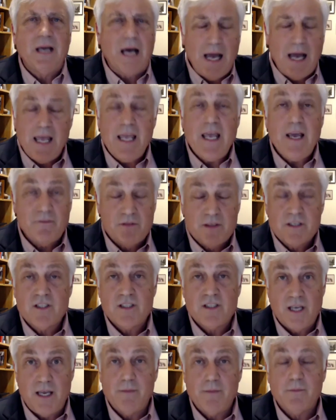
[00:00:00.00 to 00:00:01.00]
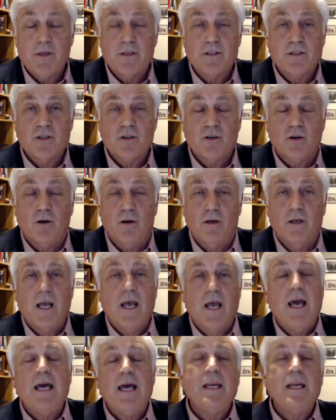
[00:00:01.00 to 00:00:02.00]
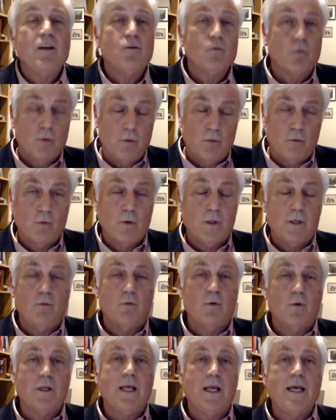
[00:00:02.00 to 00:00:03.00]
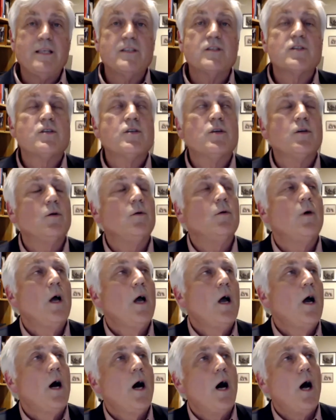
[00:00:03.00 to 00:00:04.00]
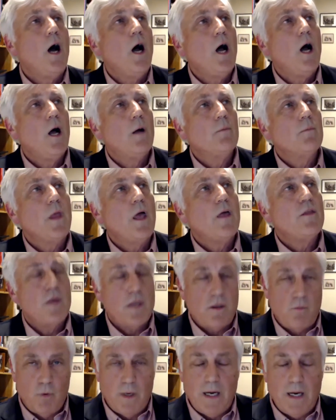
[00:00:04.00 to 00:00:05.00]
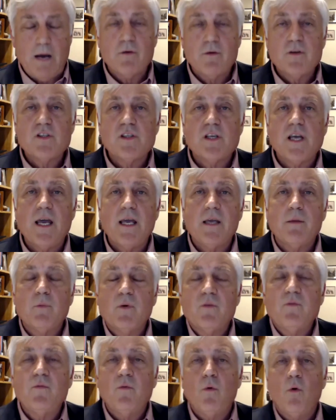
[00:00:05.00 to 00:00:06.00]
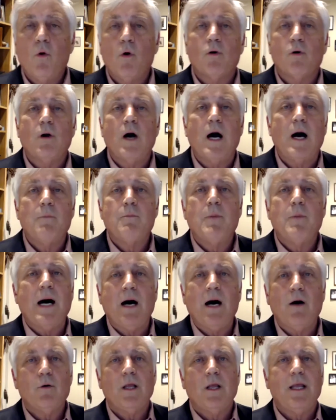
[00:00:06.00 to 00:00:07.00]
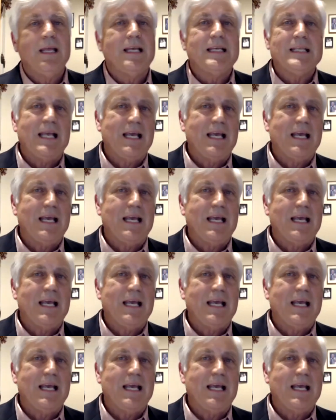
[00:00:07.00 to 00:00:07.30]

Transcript: I have the same concern, and it relates to what I was saying before about it.